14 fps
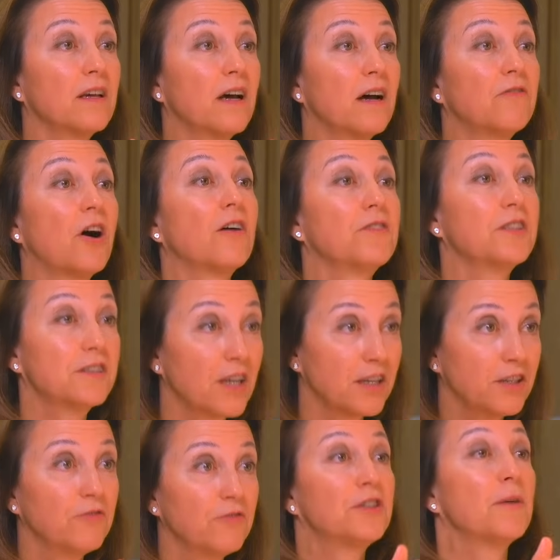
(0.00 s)
of all of a
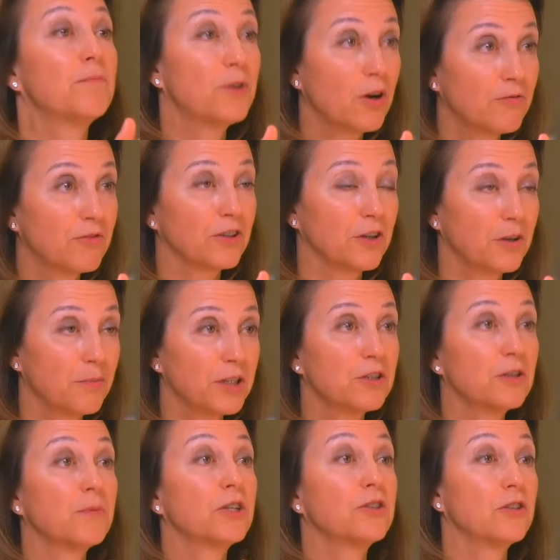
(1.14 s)
sudden you've tipped over a little bit
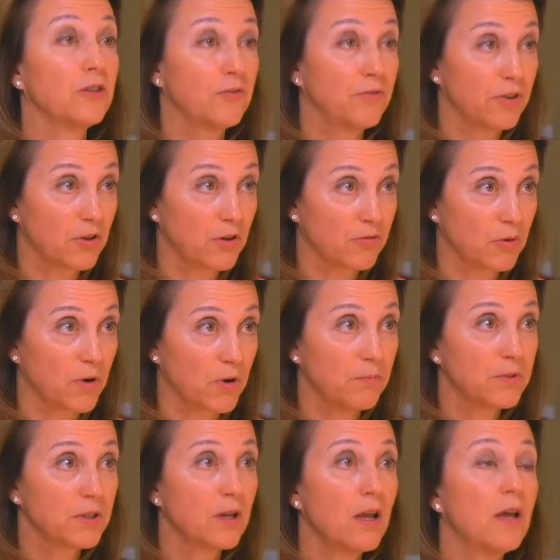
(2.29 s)
too much and you feel
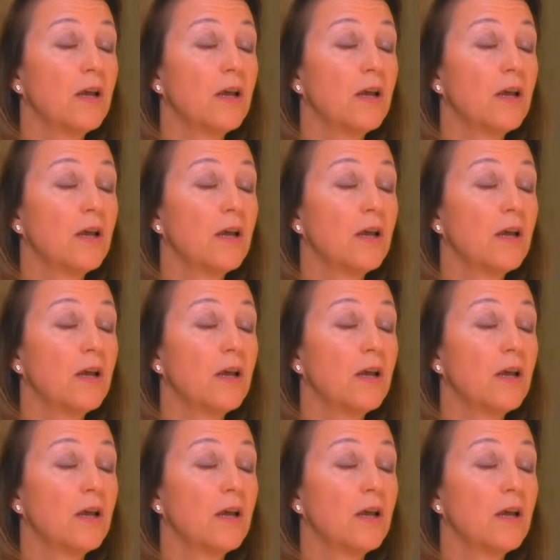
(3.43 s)
overwhelmed.